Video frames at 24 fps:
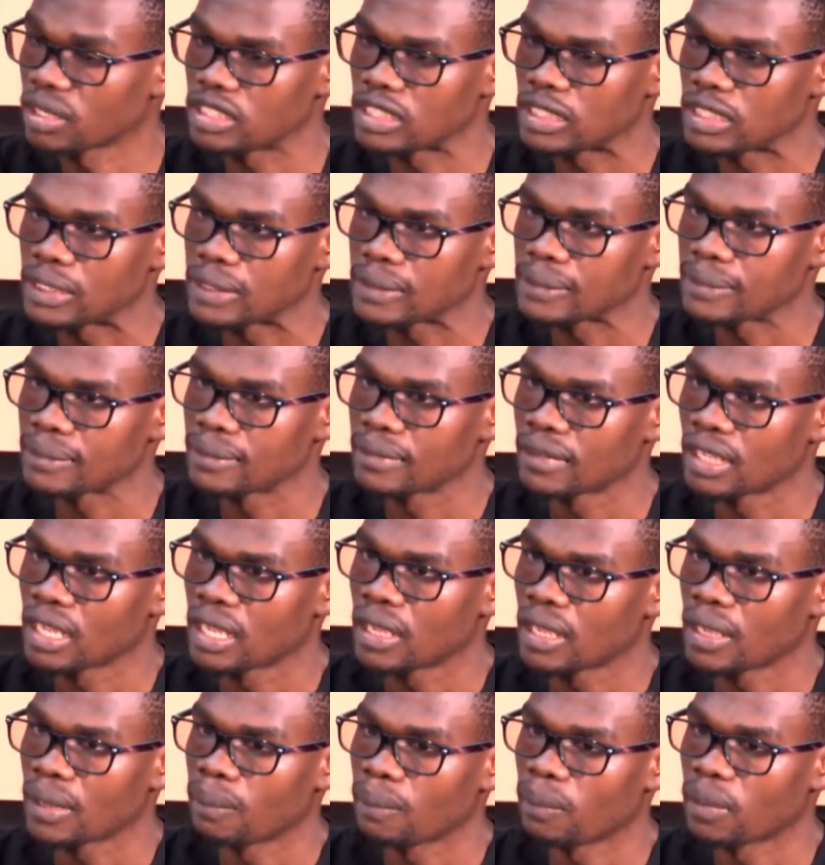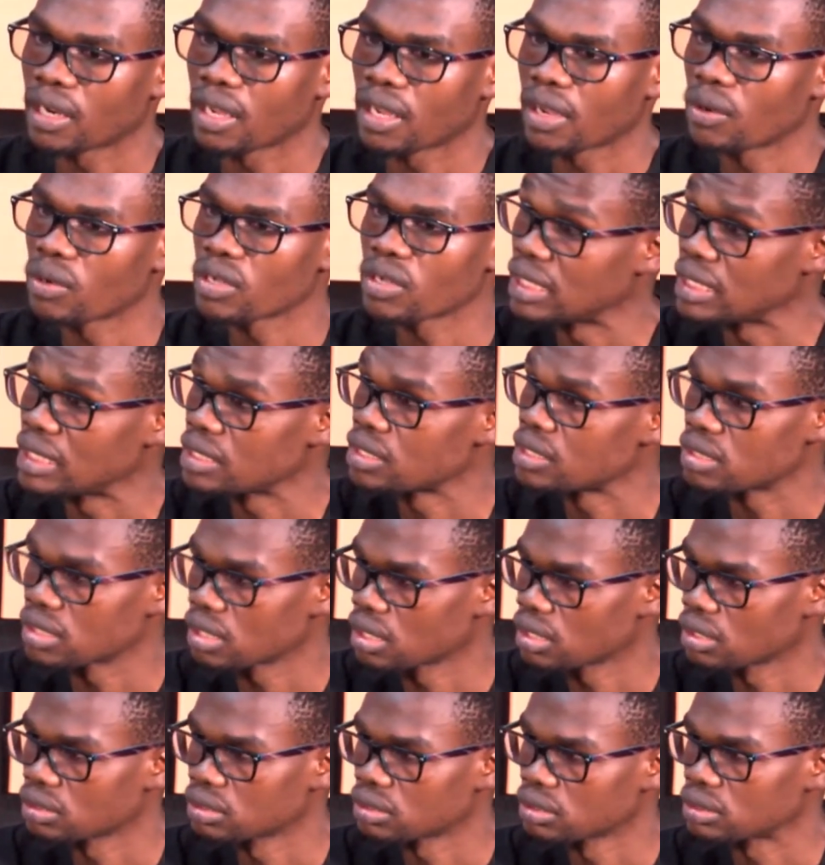So my focus really
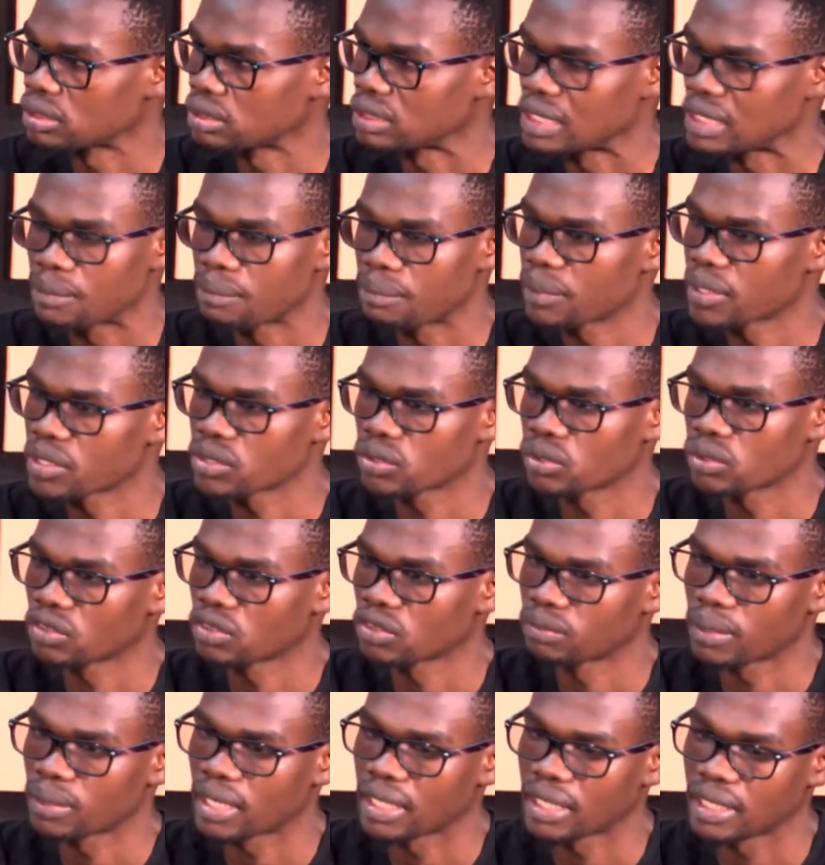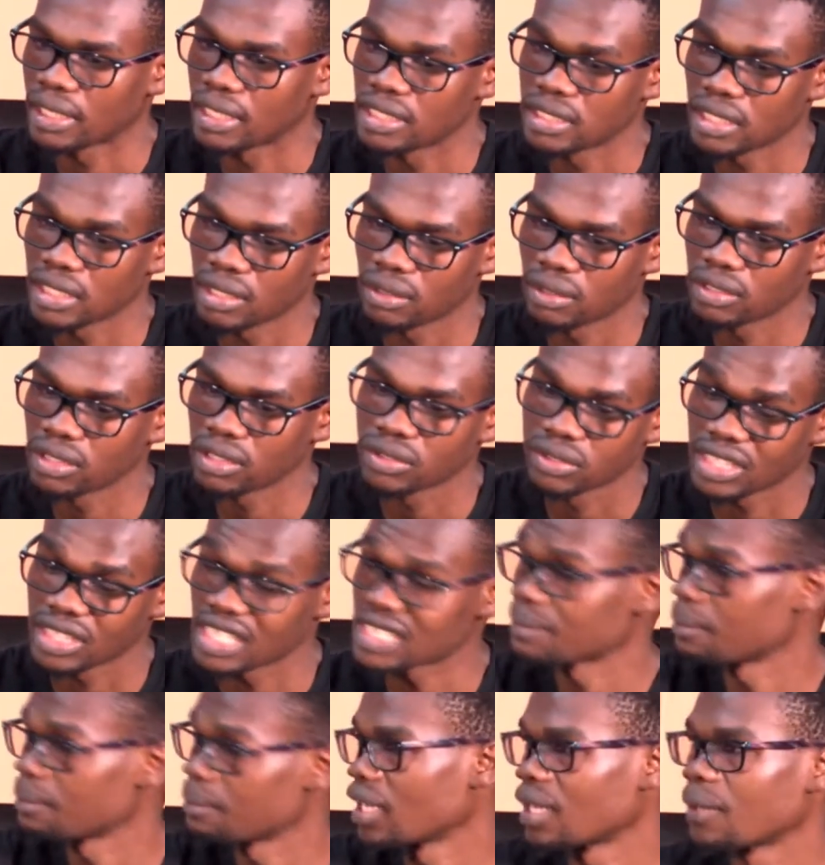changed in pursuit of money. Initially, I wanted to just
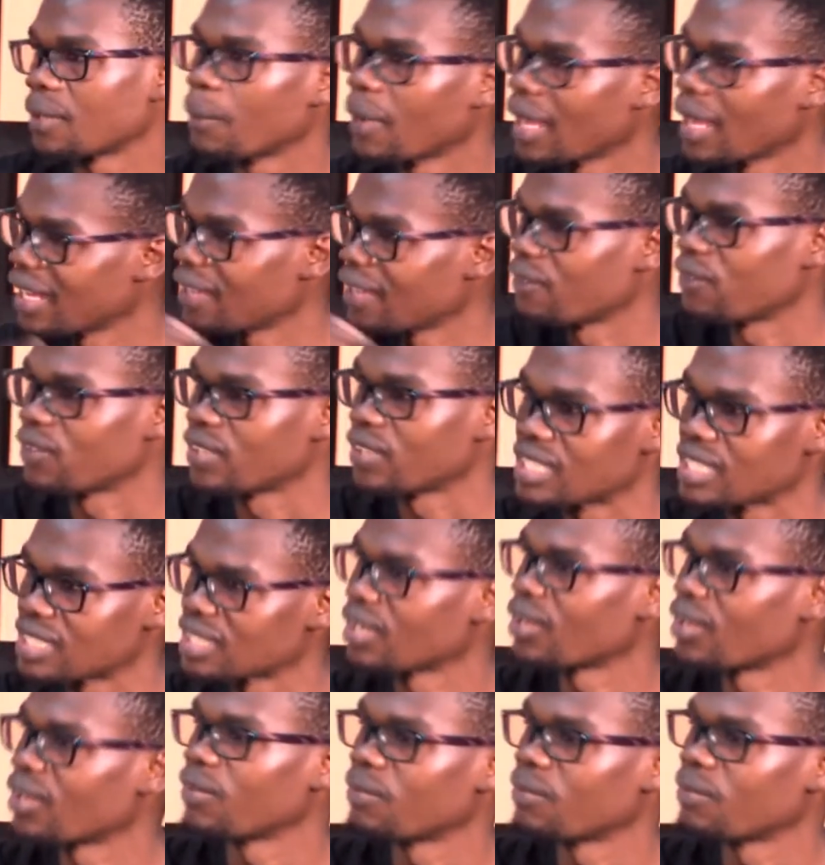money than just